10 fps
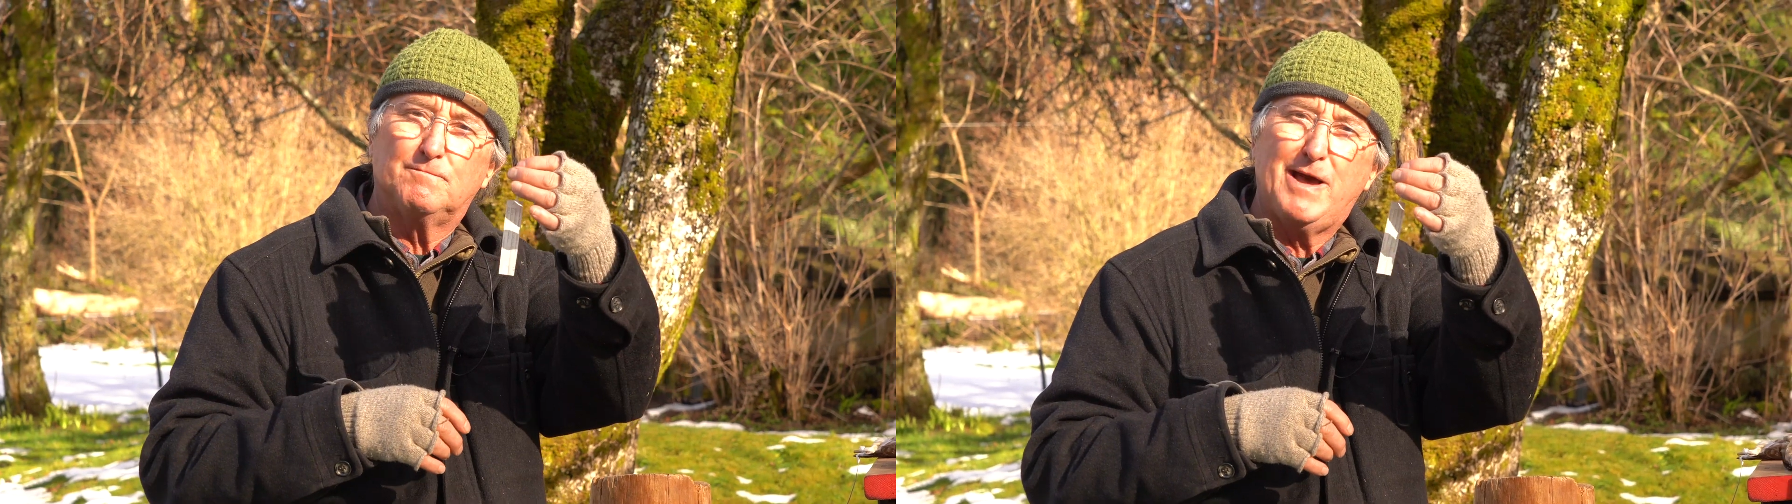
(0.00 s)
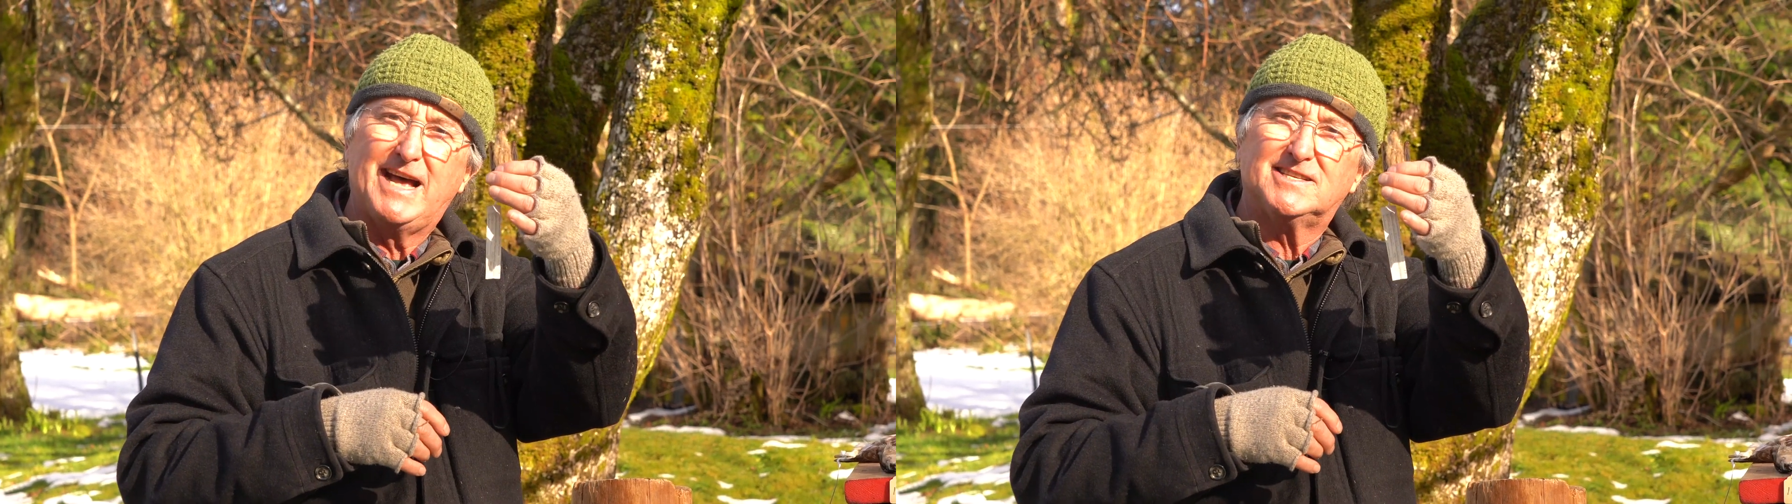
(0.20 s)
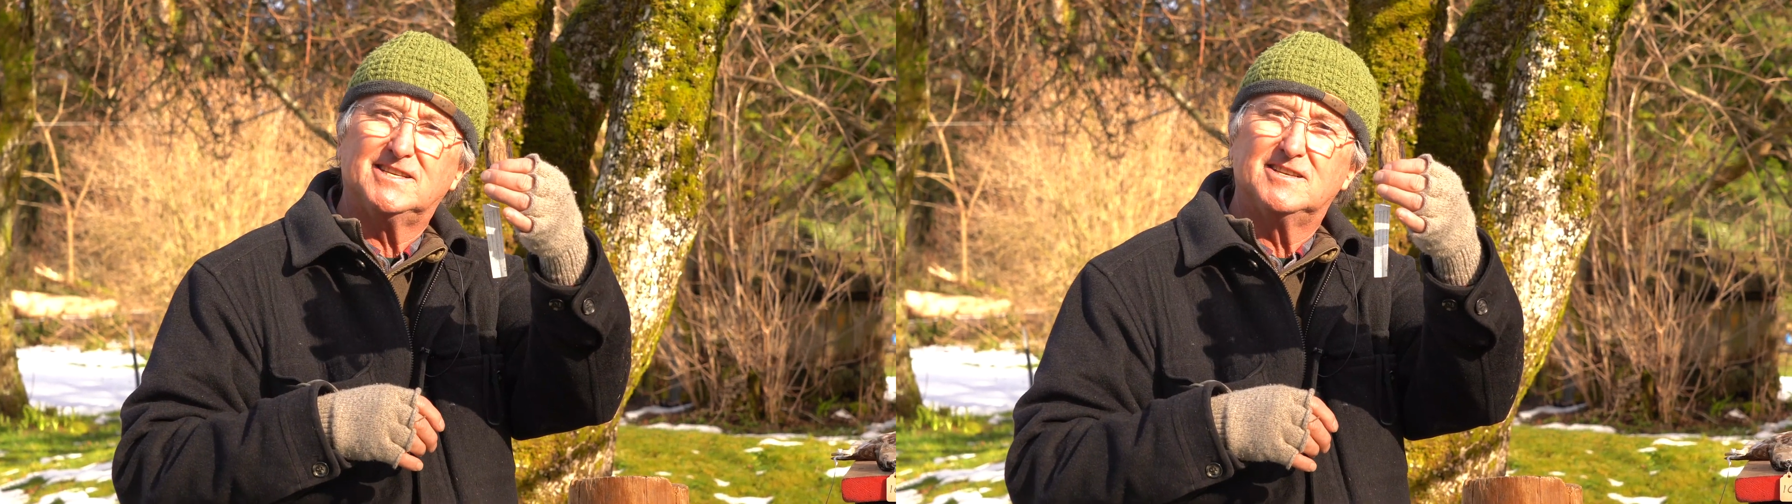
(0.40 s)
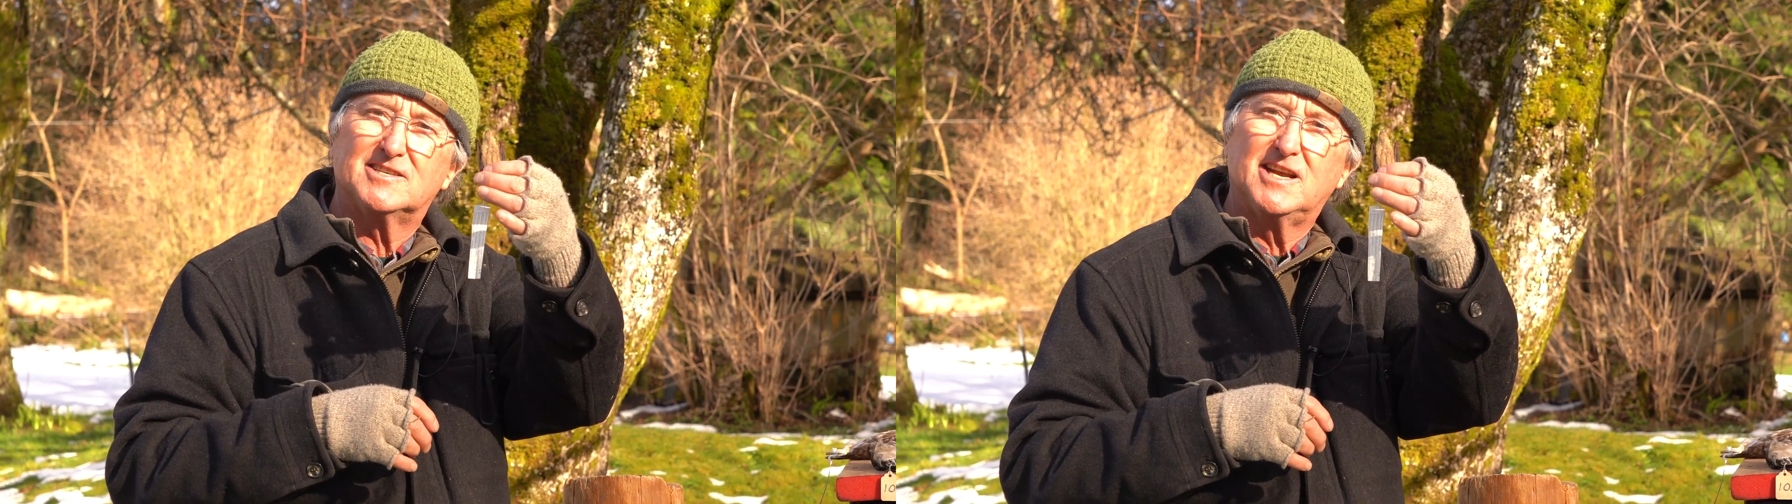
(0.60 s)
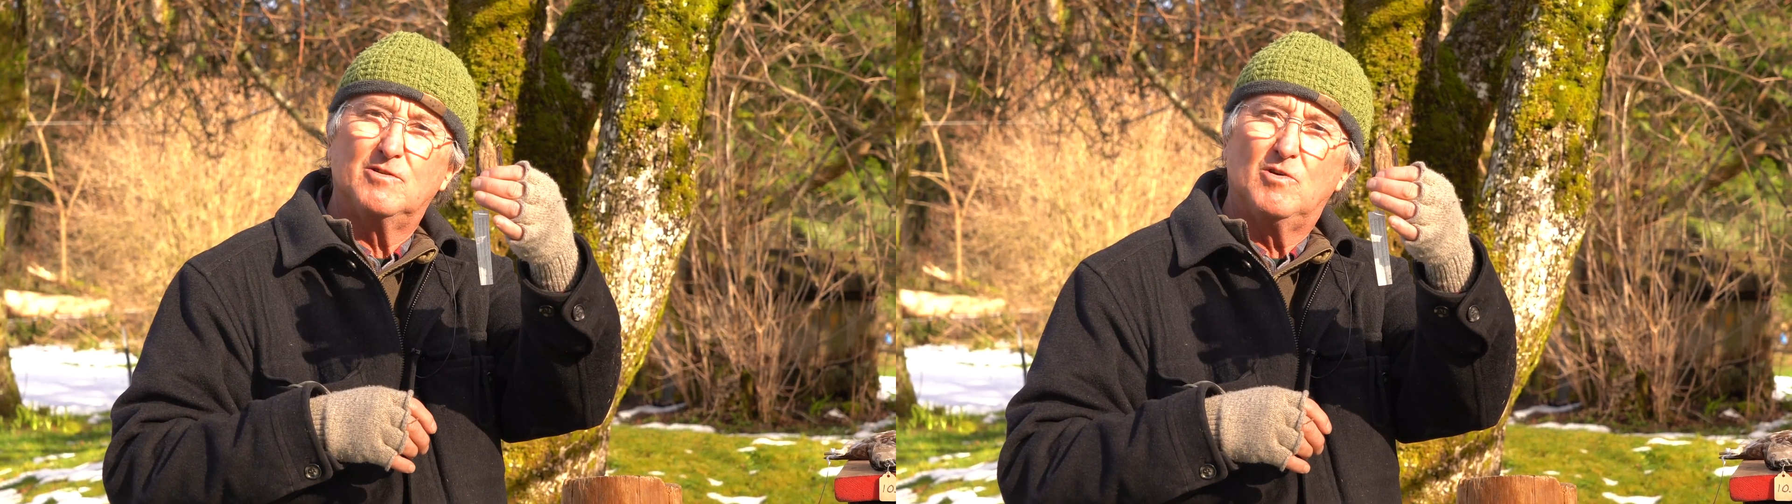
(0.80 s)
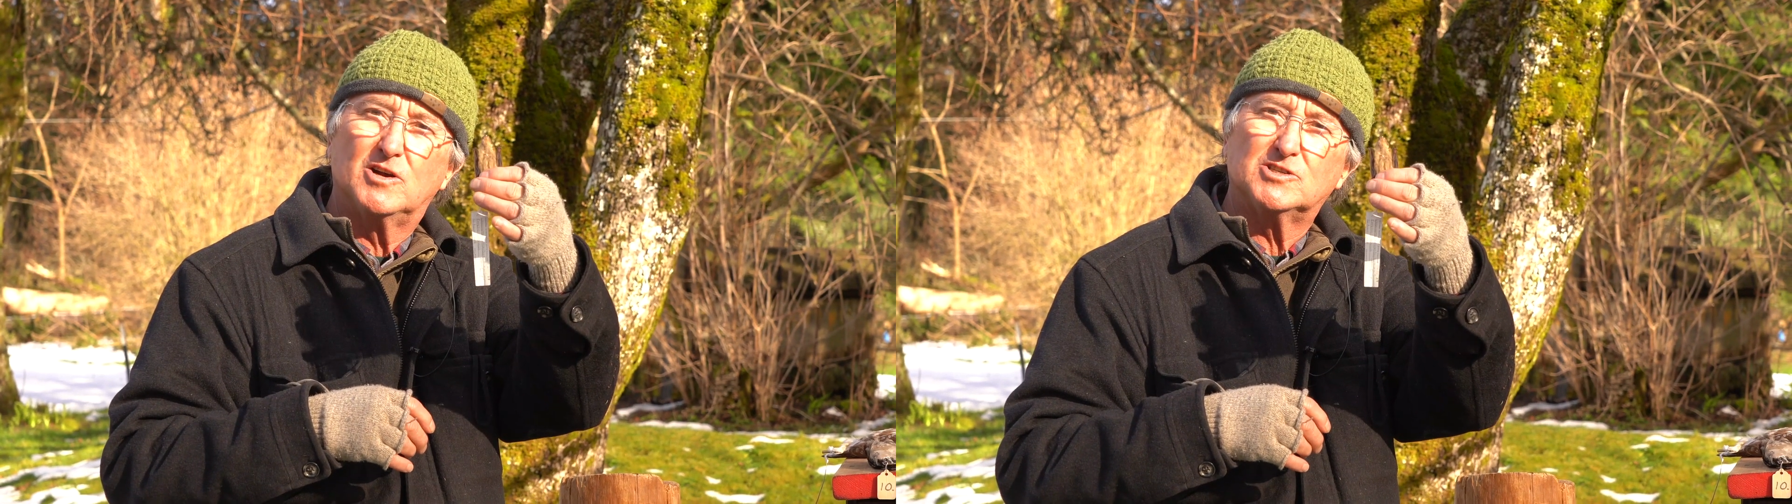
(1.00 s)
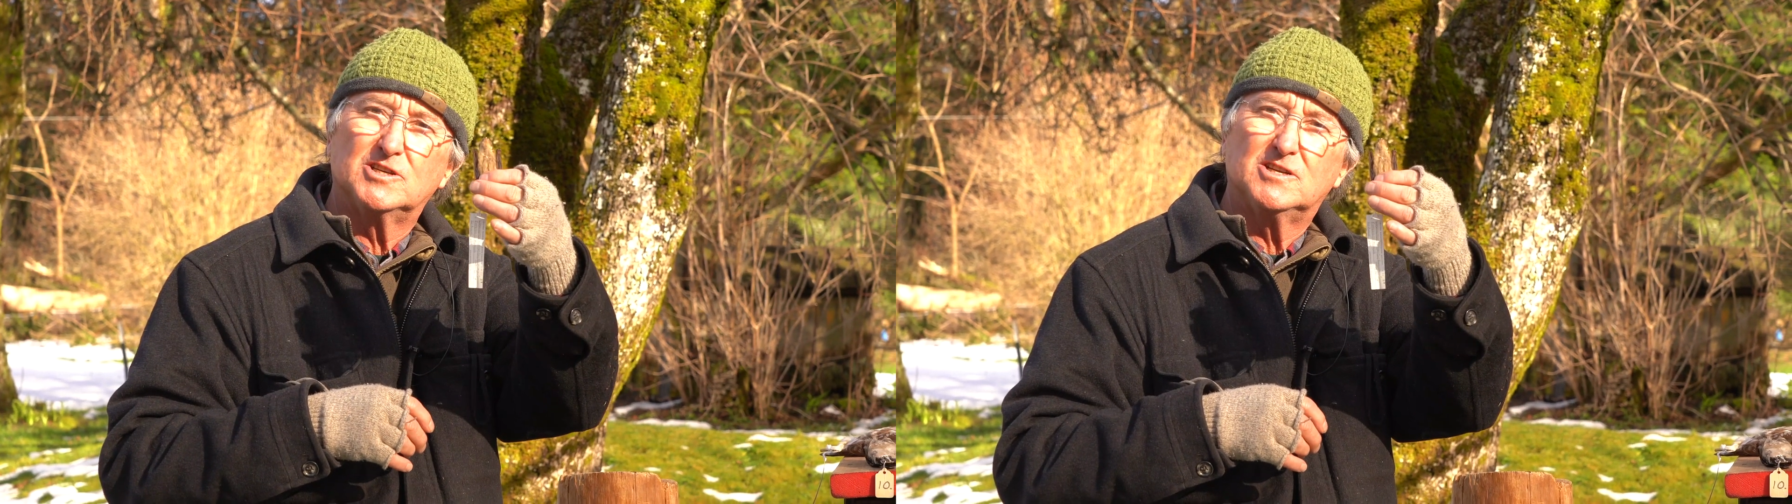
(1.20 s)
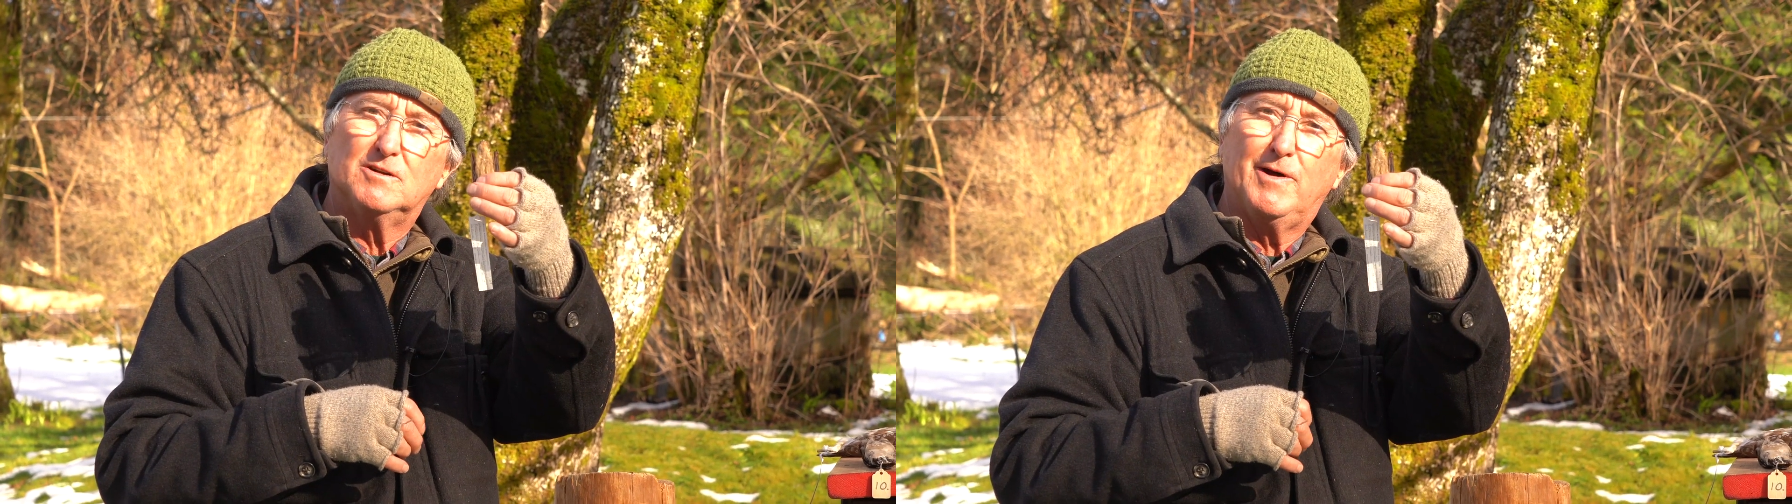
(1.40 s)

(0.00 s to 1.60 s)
bats in the state of Washington.